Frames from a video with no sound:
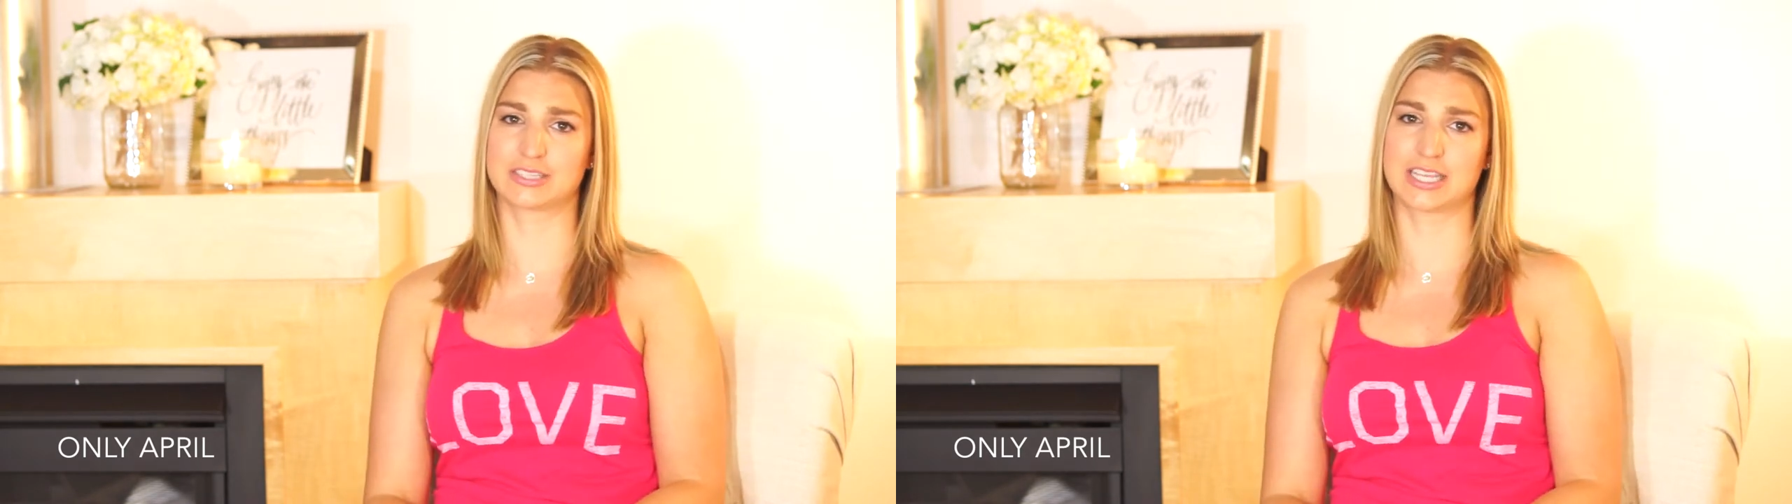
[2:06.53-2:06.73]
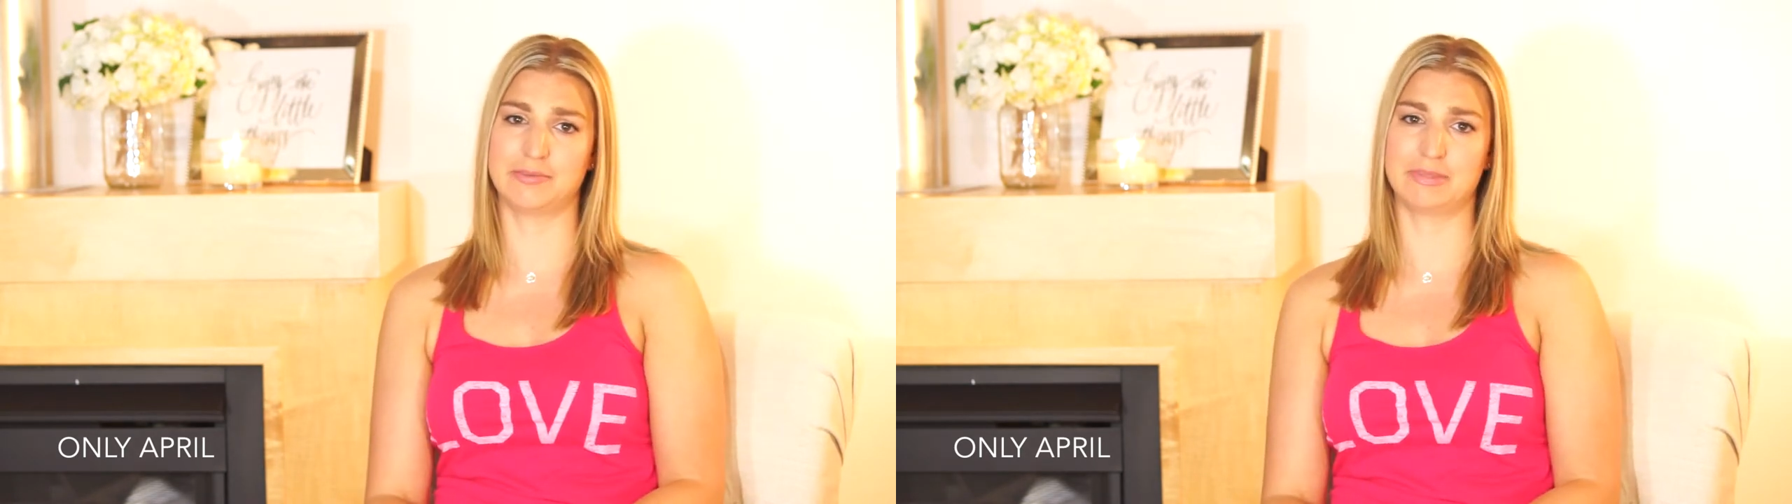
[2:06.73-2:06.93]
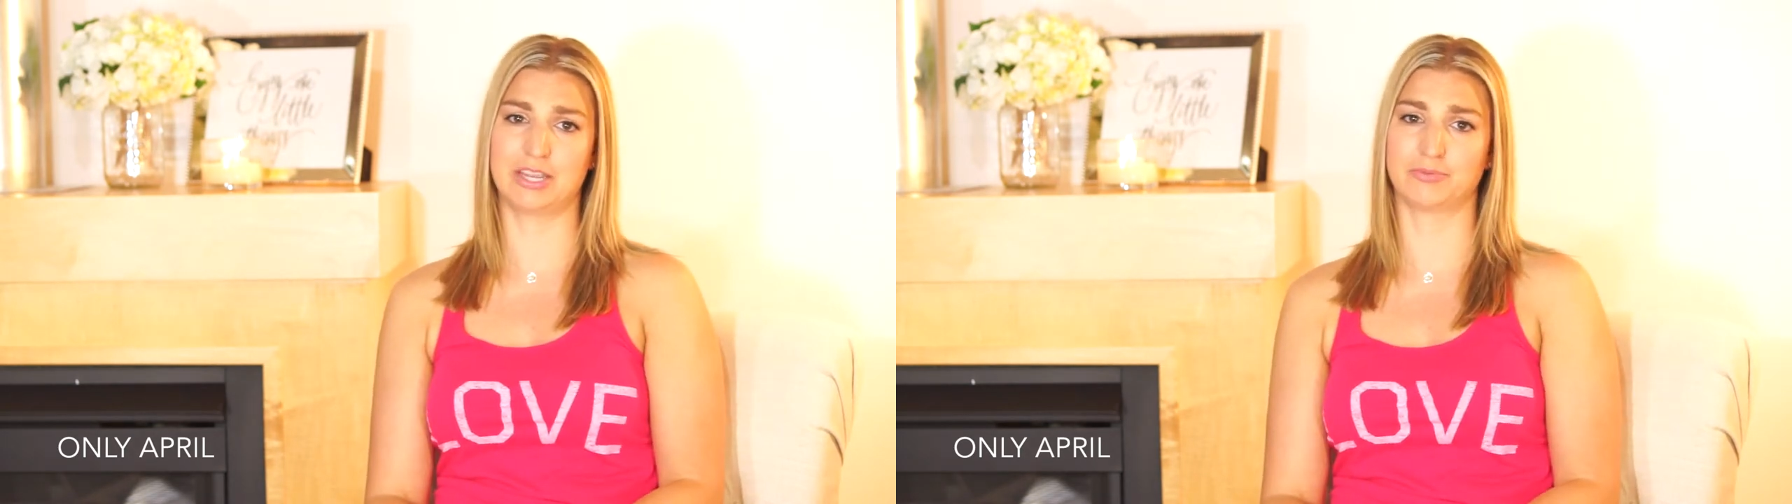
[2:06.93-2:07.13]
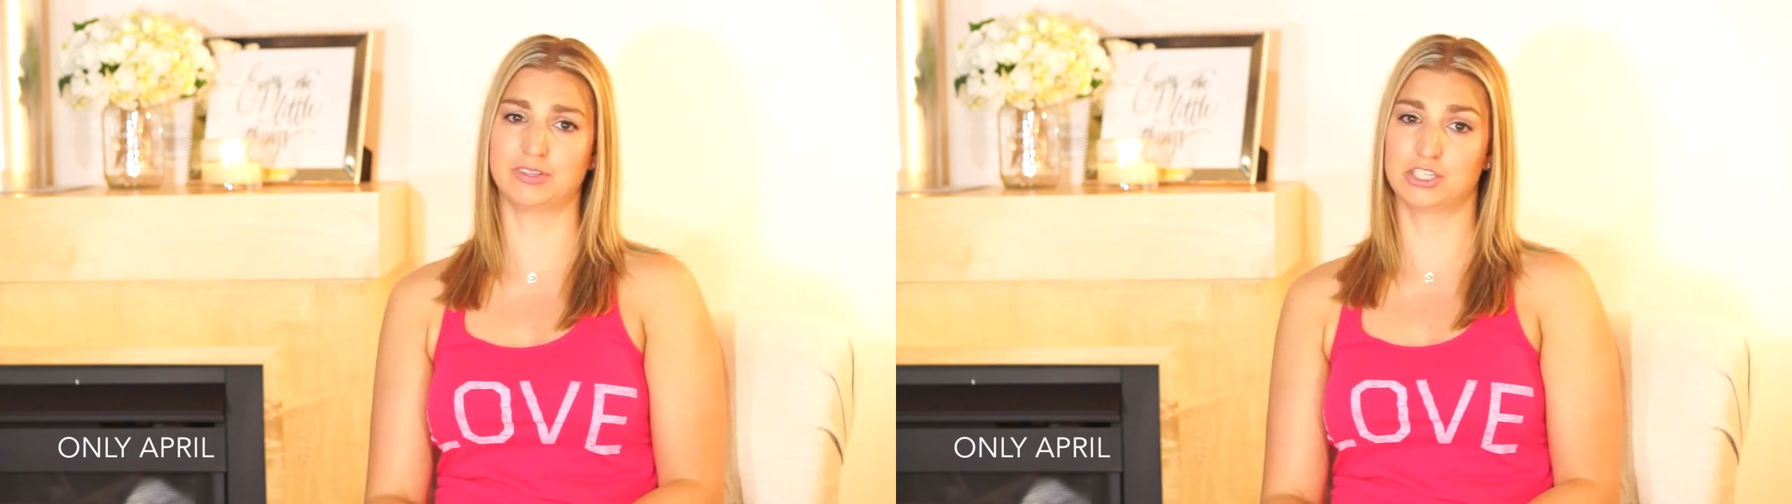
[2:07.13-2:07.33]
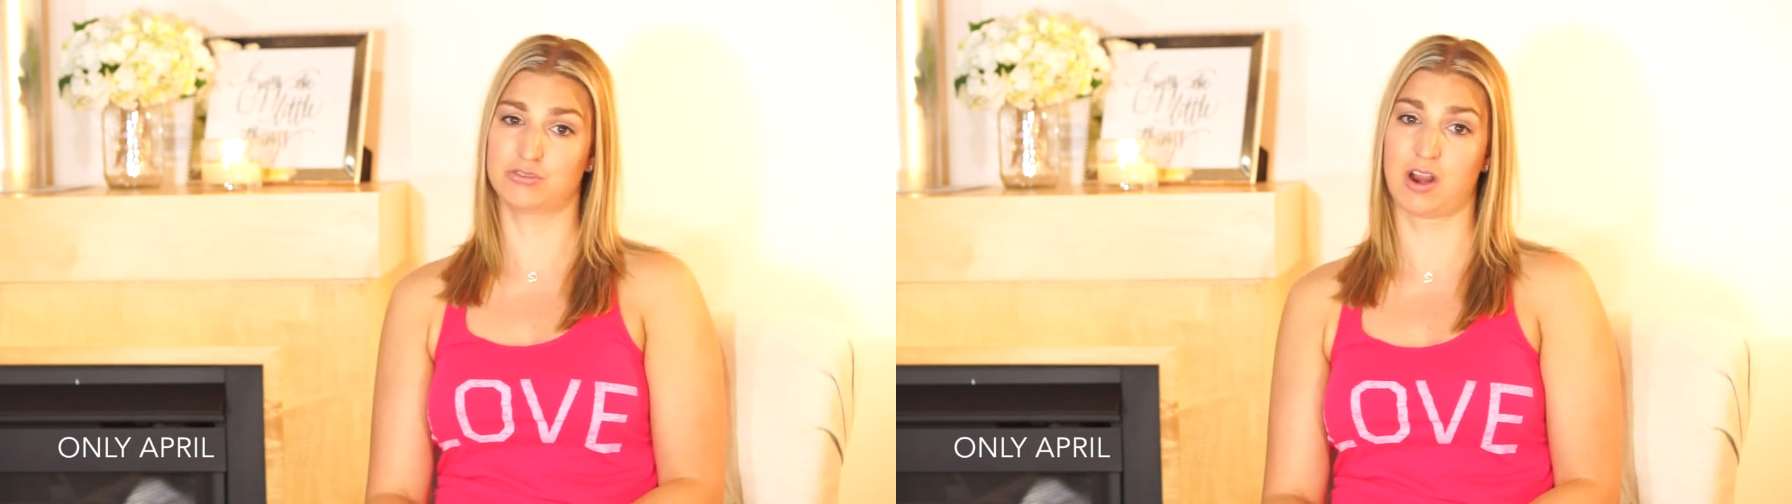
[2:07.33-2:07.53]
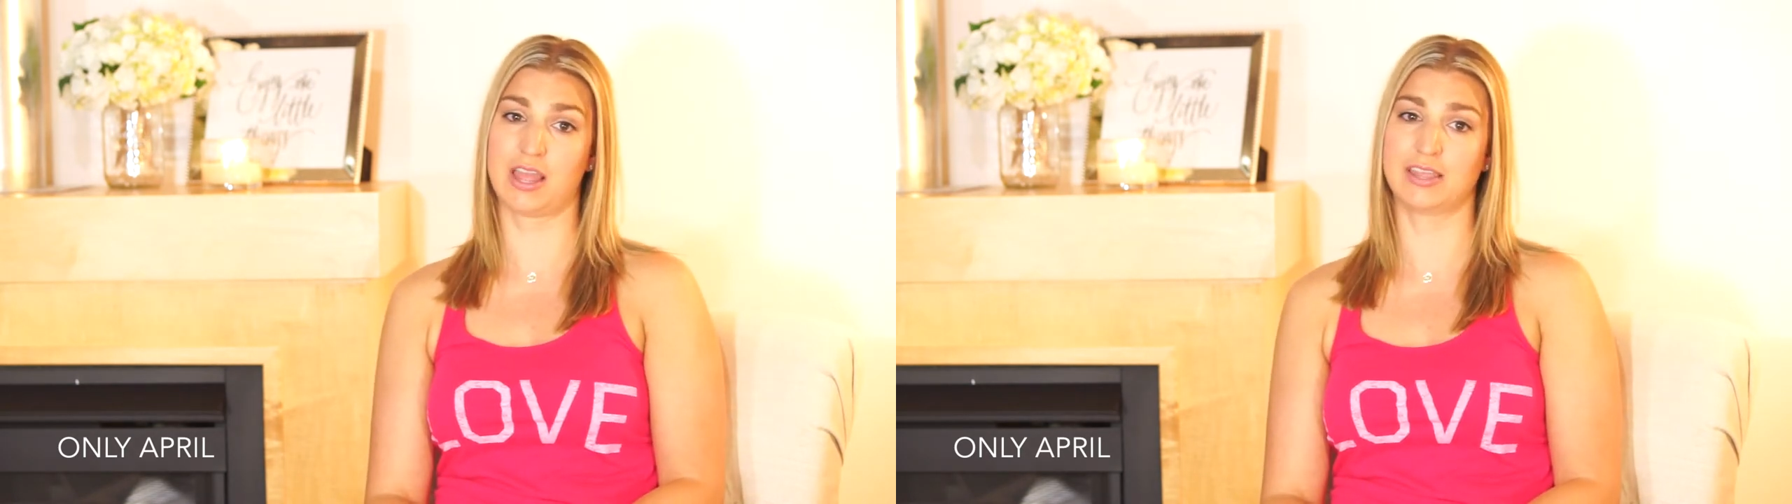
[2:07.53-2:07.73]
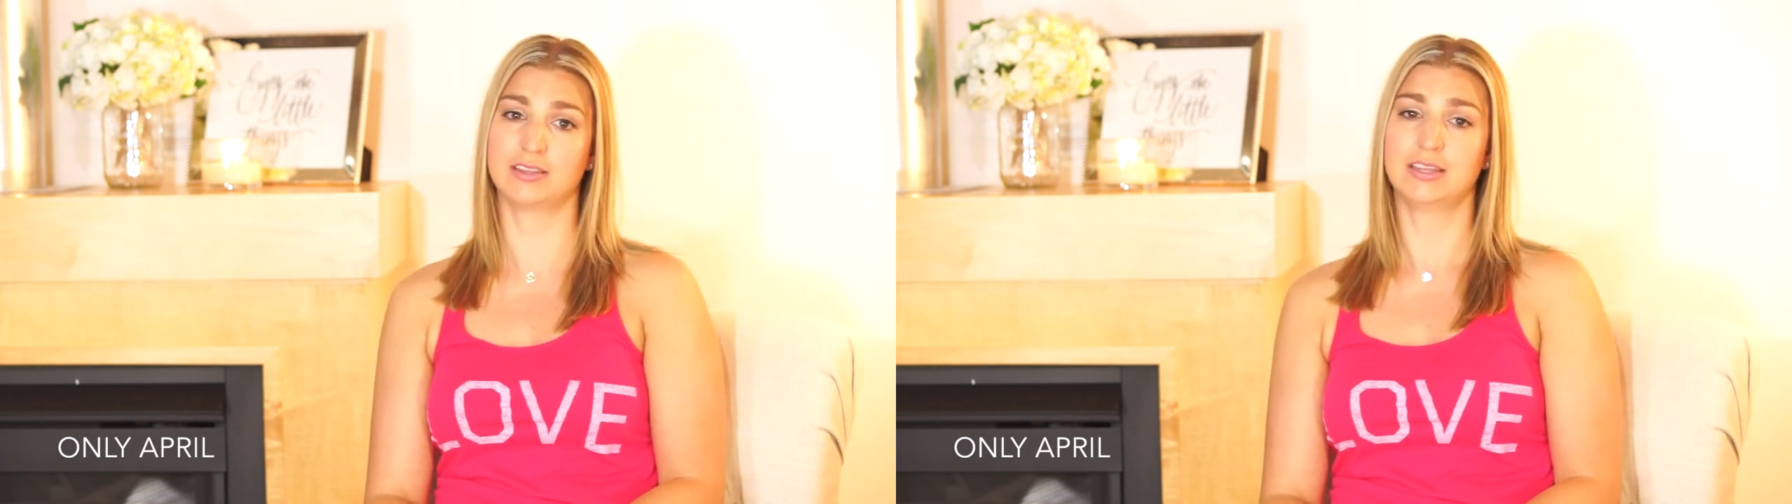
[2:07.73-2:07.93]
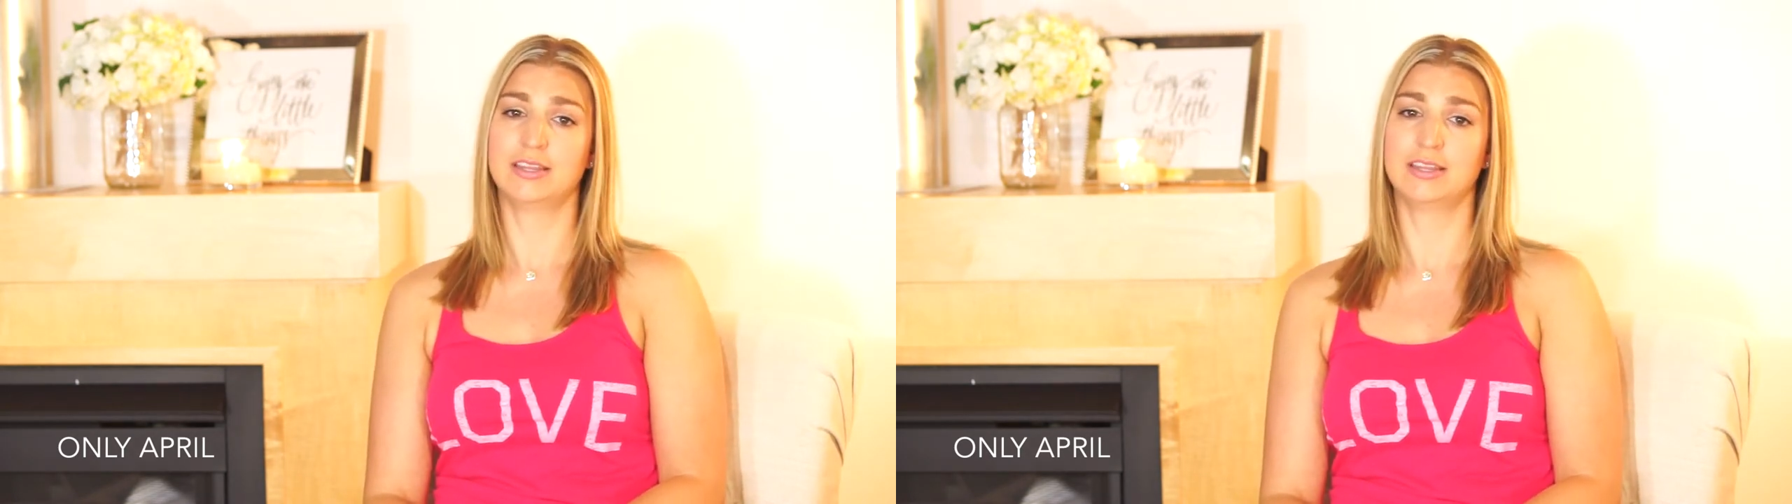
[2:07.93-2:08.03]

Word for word: skin being really dry.